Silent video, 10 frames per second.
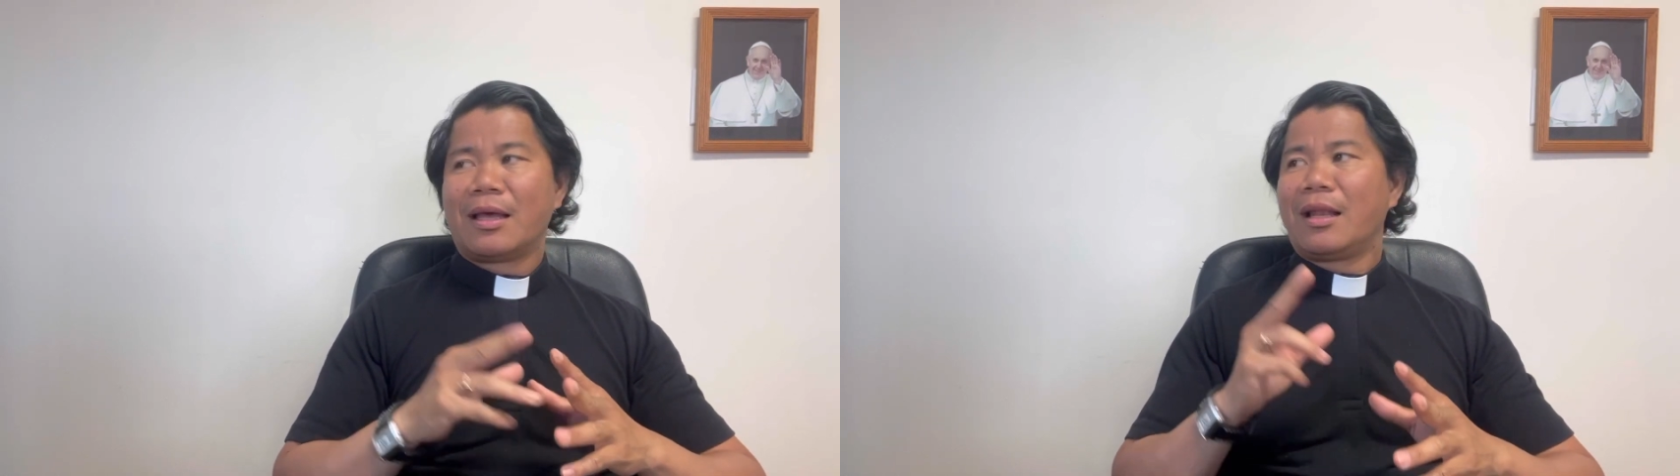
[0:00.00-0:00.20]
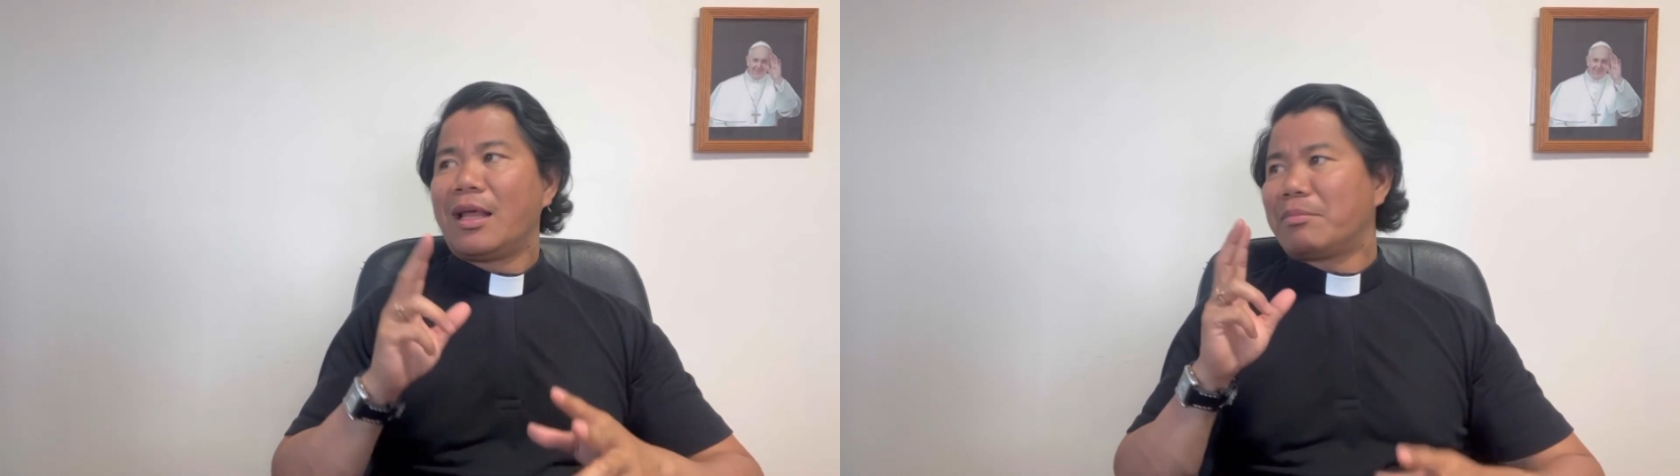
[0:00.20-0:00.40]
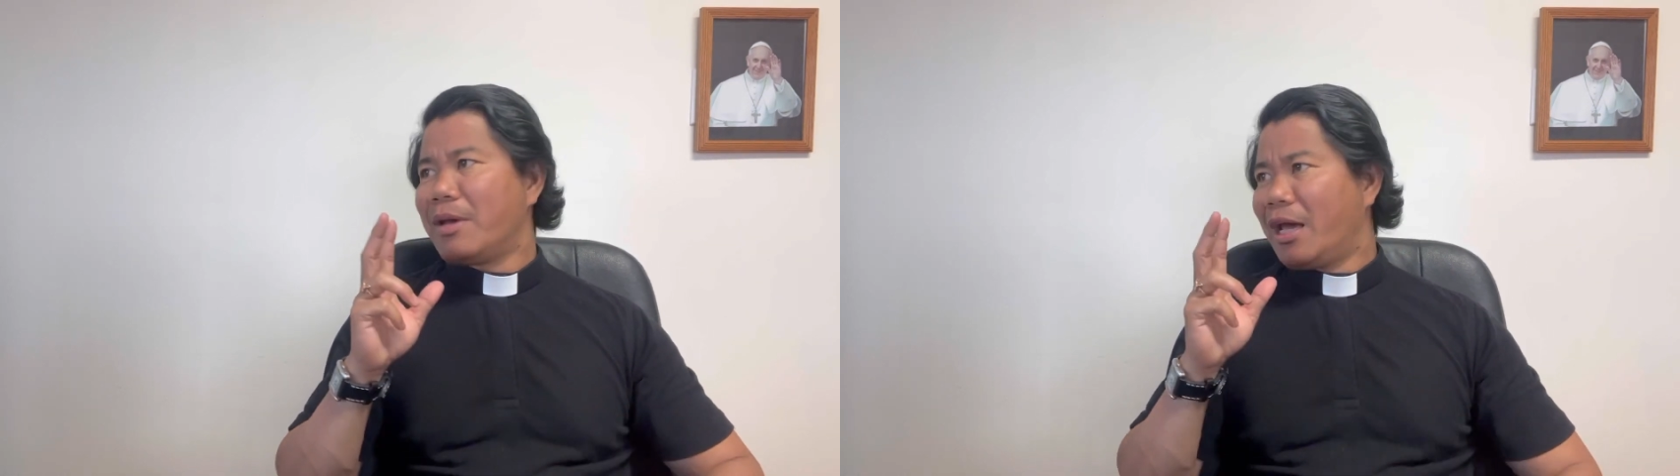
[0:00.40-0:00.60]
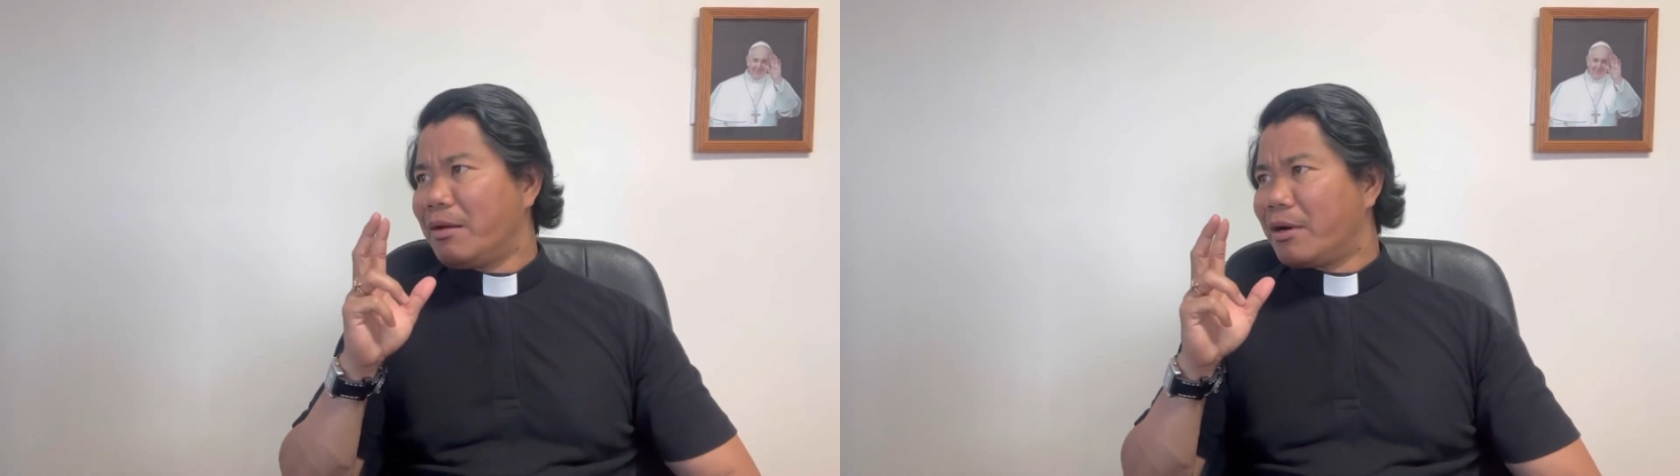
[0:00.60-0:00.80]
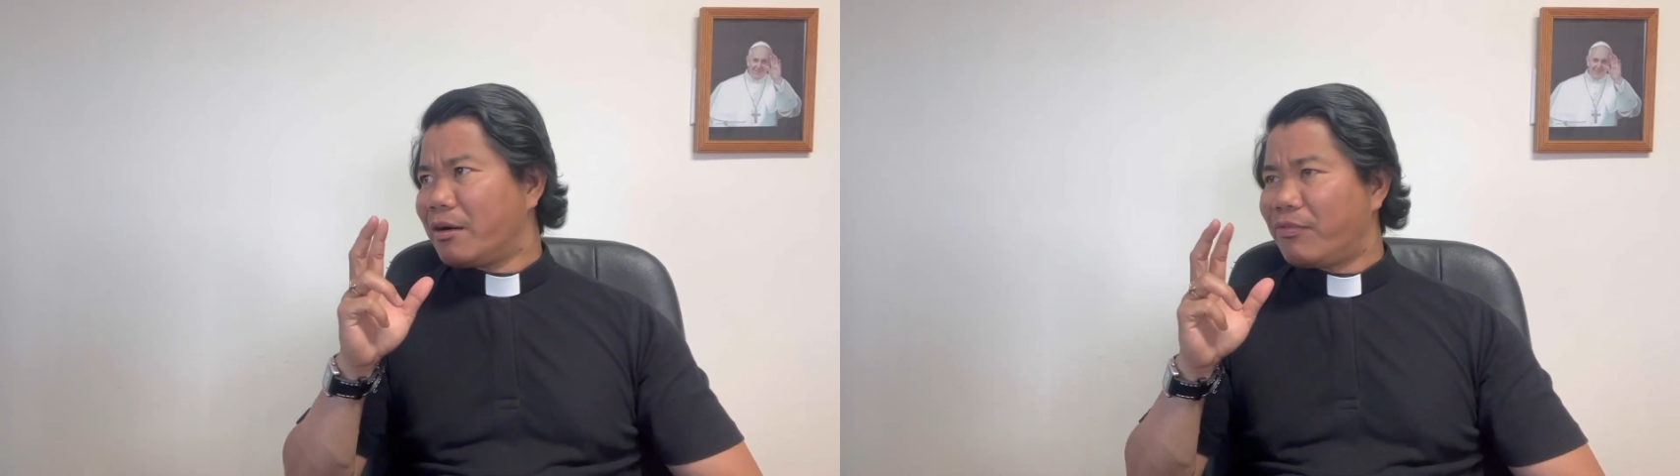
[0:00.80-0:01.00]
Let me end
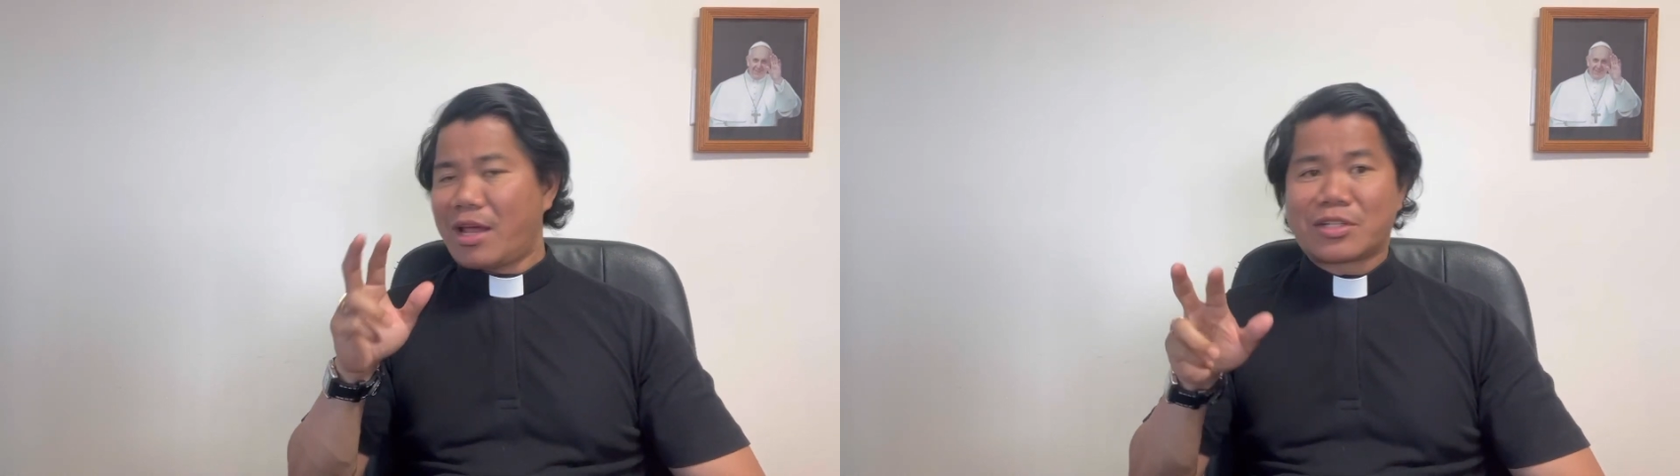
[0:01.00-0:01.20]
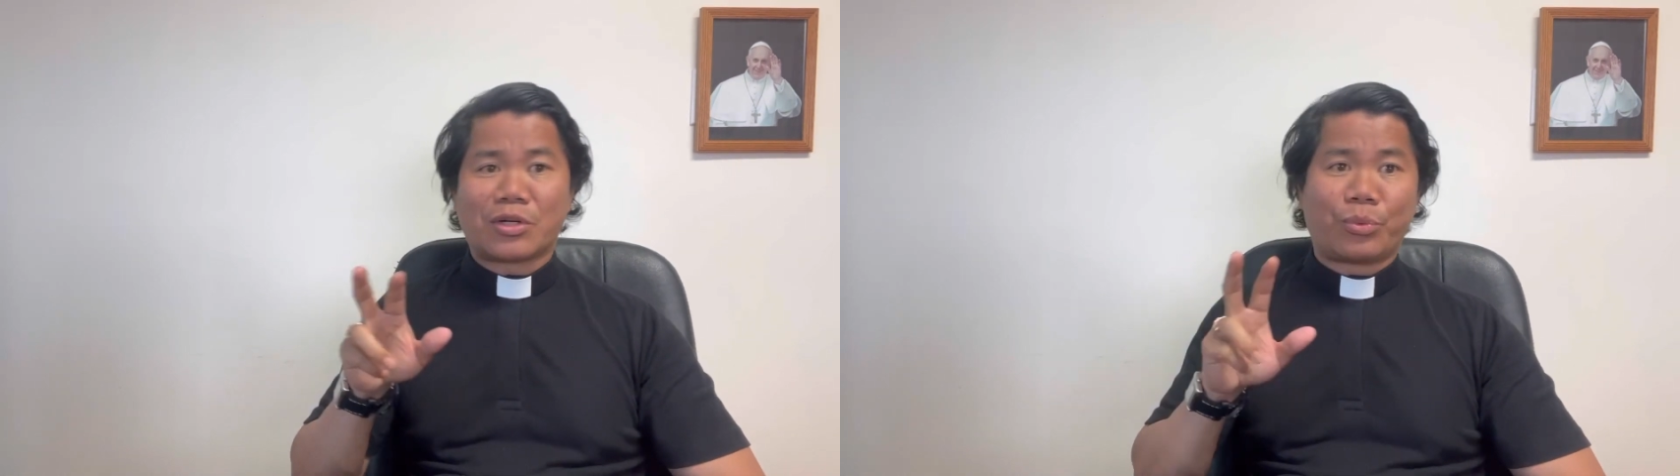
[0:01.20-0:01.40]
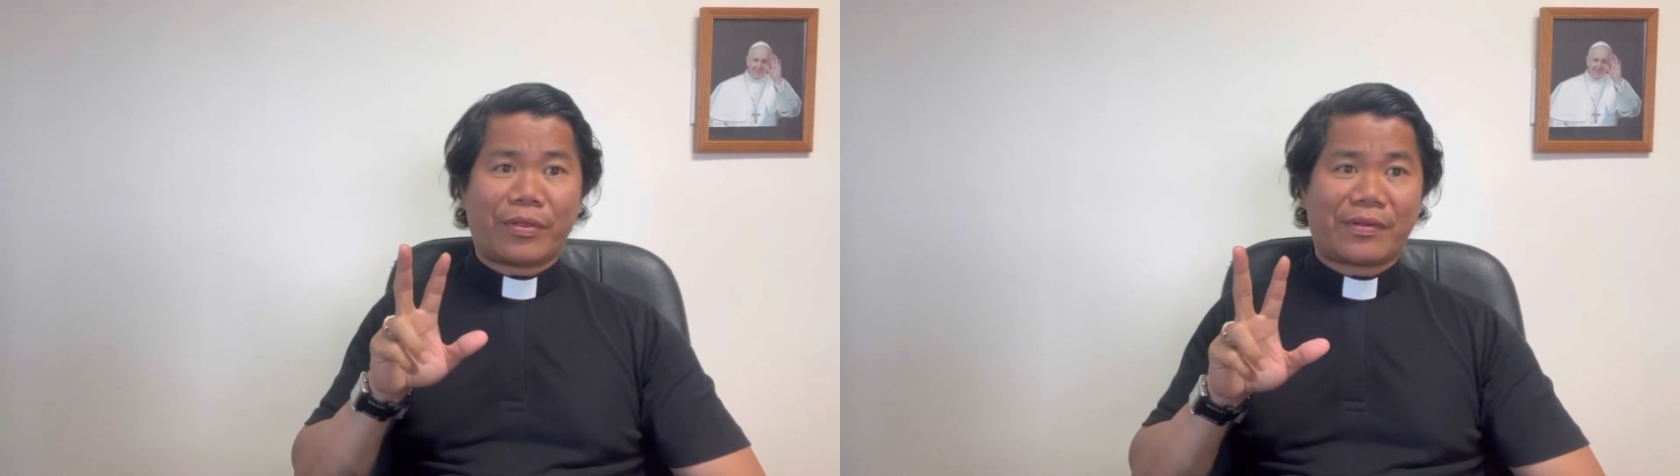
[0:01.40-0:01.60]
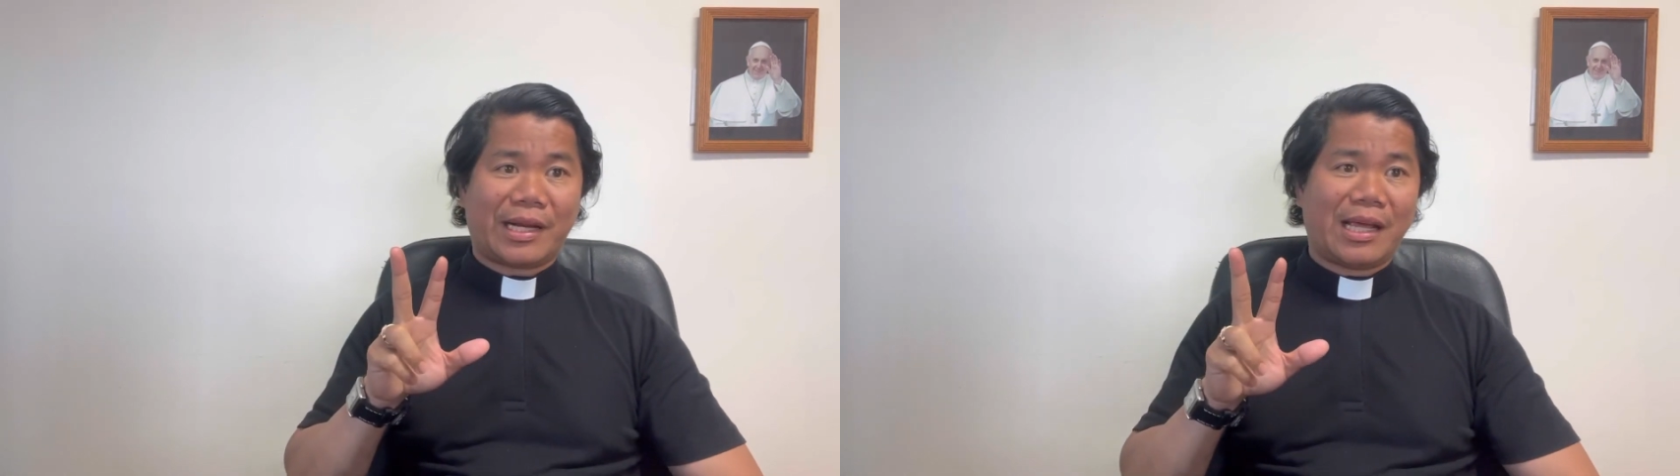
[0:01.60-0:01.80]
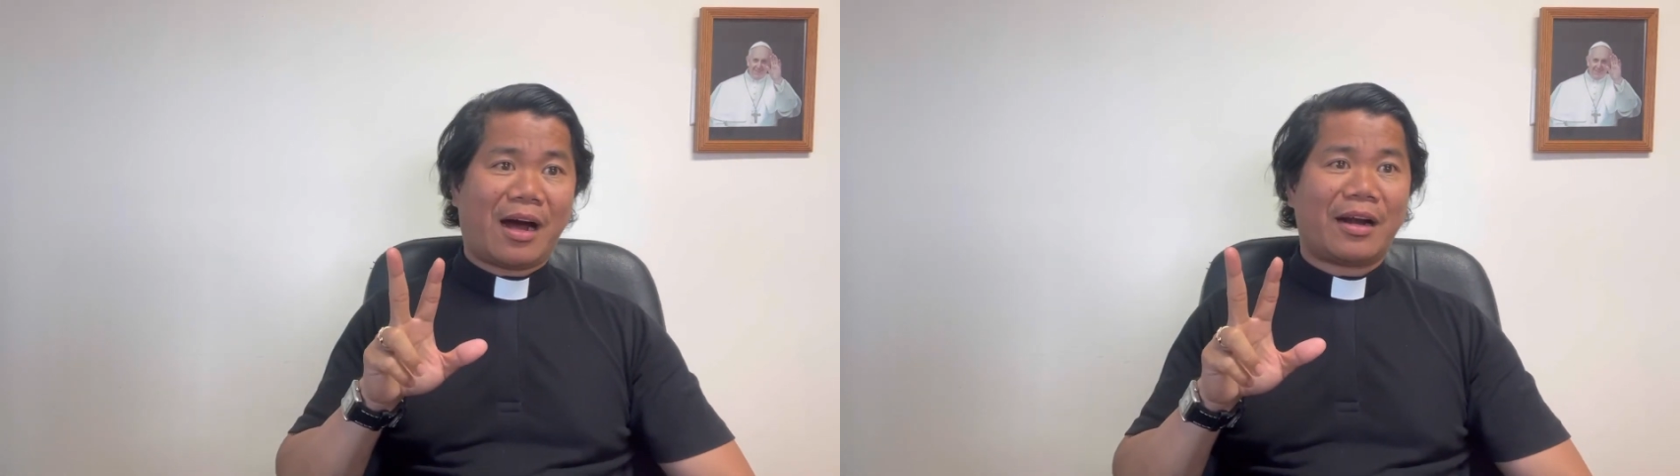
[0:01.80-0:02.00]
my reflection with
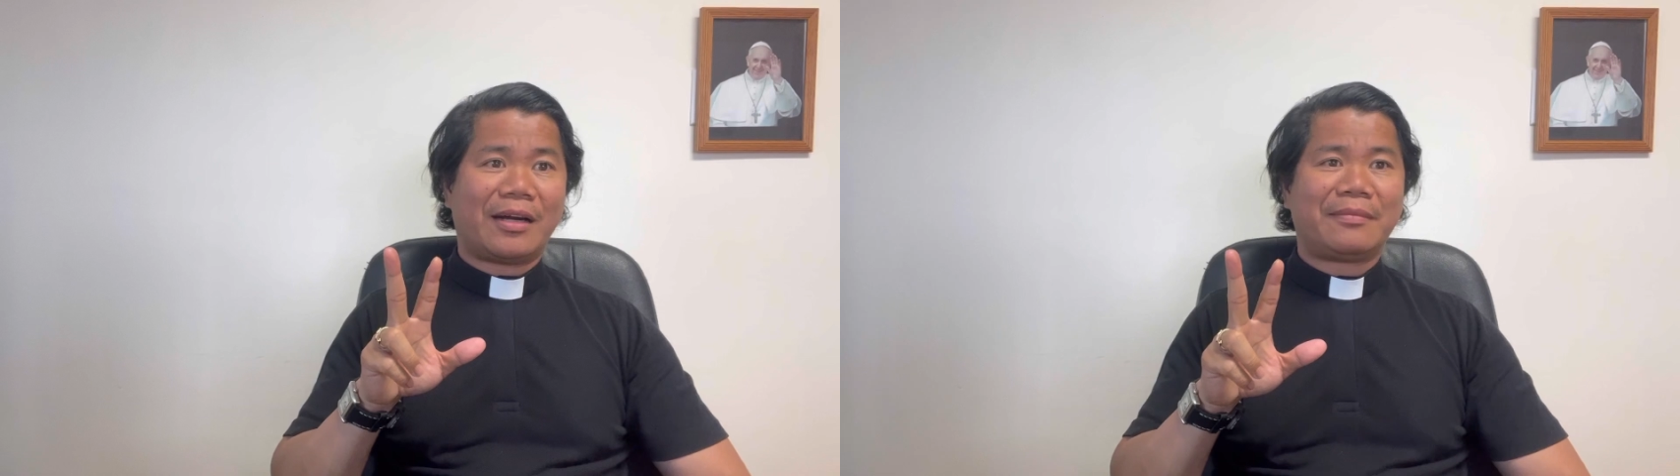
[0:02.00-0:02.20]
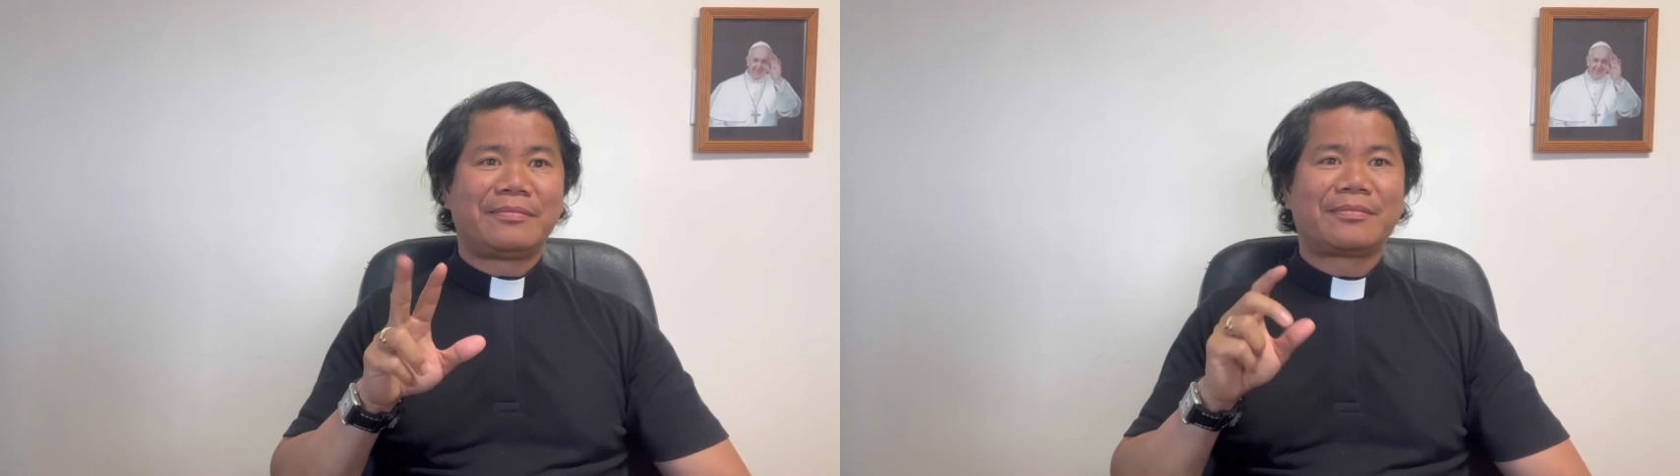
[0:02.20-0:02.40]
three R.